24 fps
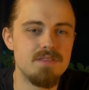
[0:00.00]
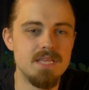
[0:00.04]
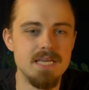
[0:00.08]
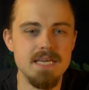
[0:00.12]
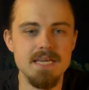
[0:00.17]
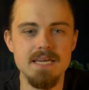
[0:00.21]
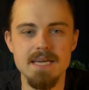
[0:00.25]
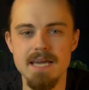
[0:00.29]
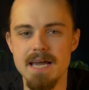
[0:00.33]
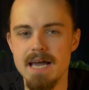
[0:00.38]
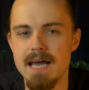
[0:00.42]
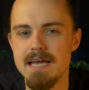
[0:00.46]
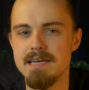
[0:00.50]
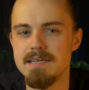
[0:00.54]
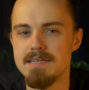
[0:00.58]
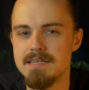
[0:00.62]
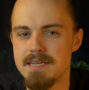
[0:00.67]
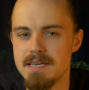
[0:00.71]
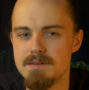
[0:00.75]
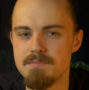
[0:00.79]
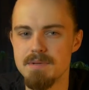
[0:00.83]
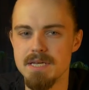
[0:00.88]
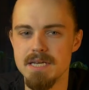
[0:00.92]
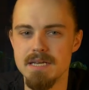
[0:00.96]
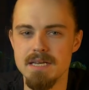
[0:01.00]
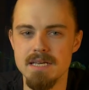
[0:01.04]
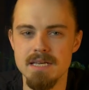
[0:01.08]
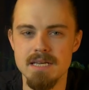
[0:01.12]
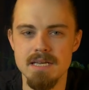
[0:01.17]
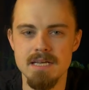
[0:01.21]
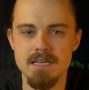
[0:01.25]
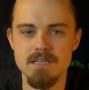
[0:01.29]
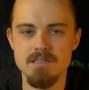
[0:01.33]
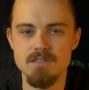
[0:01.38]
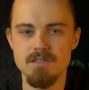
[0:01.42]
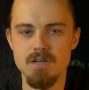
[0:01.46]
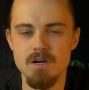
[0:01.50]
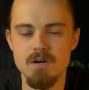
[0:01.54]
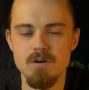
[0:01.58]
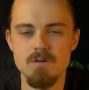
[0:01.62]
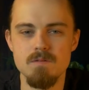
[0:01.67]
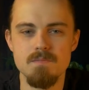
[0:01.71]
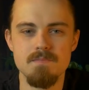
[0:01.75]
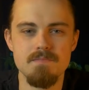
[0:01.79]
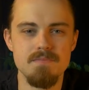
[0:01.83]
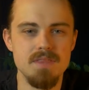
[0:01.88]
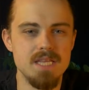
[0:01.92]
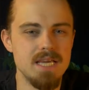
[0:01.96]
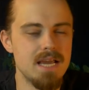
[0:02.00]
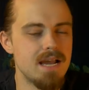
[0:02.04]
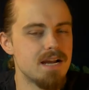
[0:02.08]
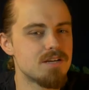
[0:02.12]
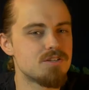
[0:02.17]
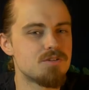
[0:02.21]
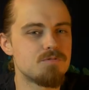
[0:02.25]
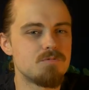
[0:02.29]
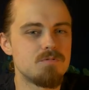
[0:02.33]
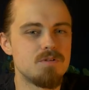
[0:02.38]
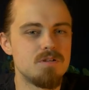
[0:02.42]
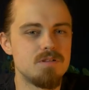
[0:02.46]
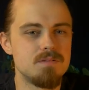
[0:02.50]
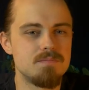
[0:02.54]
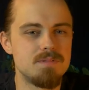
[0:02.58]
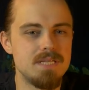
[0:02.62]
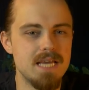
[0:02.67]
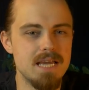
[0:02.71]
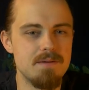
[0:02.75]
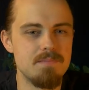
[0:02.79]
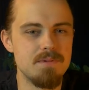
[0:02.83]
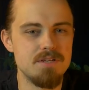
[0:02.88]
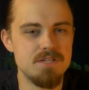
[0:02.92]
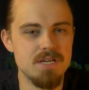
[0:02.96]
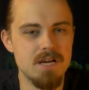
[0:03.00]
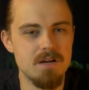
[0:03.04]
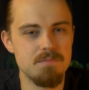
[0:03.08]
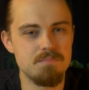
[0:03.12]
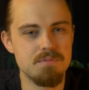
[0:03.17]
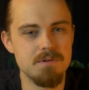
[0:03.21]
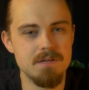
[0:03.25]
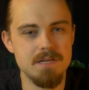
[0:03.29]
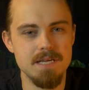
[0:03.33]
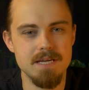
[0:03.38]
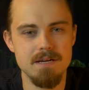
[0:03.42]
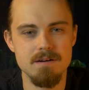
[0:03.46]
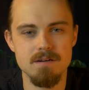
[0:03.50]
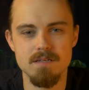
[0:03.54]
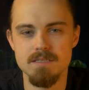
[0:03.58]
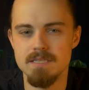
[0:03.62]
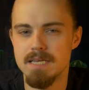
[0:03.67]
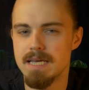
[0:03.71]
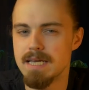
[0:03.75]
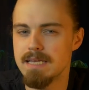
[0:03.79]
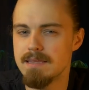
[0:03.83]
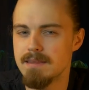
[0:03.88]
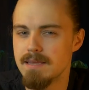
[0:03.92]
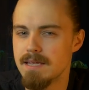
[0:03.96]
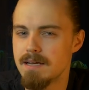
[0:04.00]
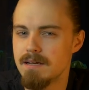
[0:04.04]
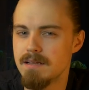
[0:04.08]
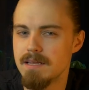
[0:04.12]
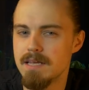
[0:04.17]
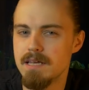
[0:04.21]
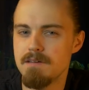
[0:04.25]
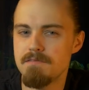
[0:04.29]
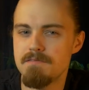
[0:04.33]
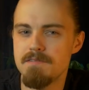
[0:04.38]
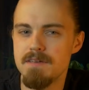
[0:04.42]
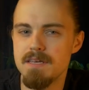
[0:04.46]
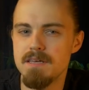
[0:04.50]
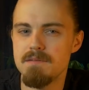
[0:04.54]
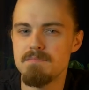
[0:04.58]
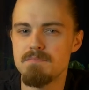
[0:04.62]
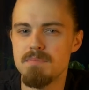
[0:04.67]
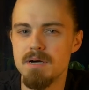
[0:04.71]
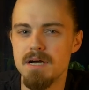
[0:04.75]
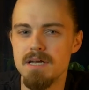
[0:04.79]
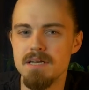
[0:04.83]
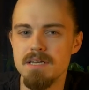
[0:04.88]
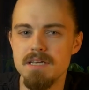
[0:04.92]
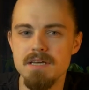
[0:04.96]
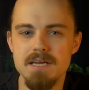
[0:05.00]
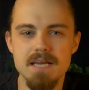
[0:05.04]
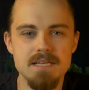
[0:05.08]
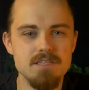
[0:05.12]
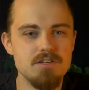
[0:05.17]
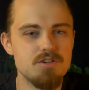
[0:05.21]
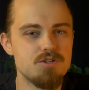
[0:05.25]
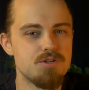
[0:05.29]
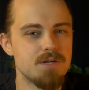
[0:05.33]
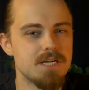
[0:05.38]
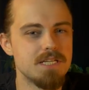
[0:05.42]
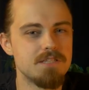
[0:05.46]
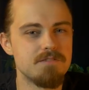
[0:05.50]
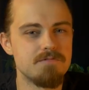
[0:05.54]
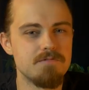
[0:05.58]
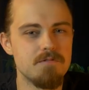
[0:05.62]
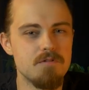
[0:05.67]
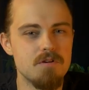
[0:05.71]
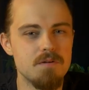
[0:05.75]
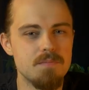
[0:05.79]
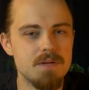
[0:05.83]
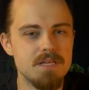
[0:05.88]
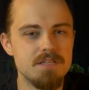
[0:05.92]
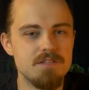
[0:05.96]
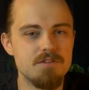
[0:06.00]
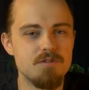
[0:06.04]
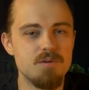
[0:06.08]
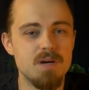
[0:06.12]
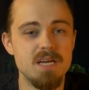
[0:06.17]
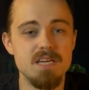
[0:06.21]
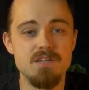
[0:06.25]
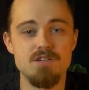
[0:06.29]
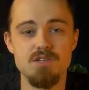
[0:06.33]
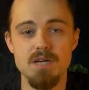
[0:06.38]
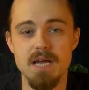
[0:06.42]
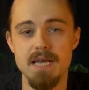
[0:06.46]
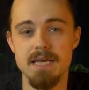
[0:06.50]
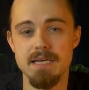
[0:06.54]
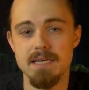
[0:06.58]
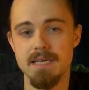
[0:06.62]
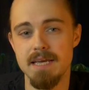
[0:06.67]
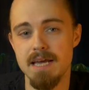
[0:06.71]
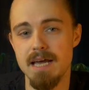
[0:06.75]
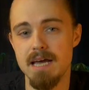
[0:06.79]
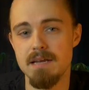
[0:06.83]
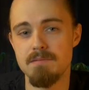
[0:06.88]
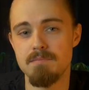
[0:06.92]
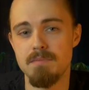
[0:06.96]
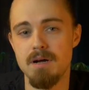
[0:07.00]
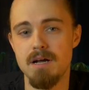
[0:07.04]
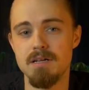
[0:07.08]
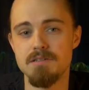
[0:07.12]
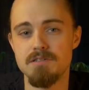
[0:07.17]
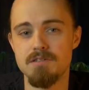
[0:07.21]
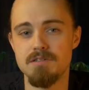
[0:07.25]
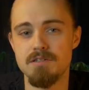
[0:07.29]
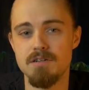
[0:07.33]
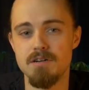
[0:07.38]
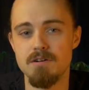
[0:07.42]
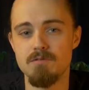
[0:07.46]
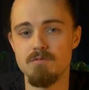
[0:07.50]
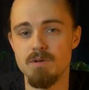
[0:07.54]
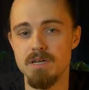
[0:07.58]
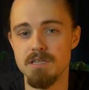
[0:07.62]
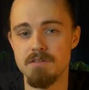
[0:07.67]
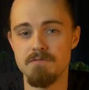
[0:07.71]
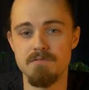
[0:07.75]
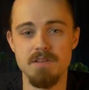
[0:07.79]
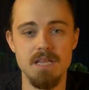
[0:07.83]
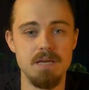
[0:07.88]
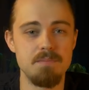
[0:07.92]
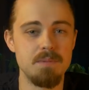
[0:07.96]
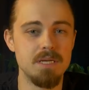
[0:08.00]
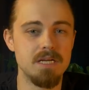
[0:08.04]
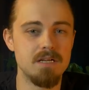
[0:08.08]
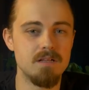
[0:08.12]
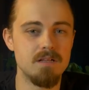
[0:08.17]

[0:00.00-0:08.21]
the Cat Demon. So the actual damage output here is a little iffy, but you get to transform into a giant cat monster with flaming